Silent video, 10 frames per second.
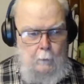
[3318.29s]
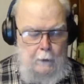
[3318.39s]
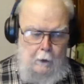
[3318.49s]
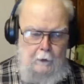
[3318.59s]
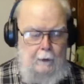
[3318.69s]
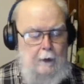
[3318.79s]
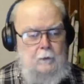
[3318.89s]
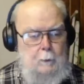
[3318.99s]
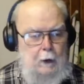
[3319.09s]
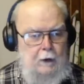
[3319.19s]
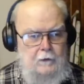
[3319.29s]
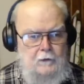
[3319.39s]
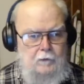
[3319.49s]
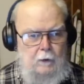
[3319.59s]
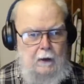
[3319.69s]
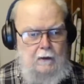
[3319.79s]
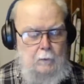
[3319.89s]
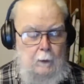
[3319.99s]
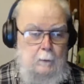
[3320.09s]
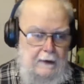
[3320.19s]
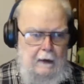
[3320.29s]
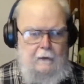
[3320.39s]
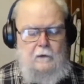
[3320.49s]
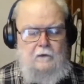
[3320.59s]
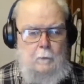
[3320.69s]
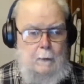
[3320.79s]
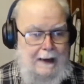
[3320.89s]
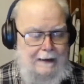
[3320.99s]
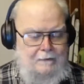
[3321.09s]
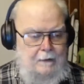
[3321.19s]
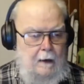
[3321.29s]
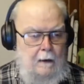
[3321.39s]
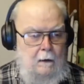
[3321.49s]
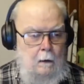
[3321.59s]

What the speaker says: We aren't allowed to park in the driveway. We can't use the back deck.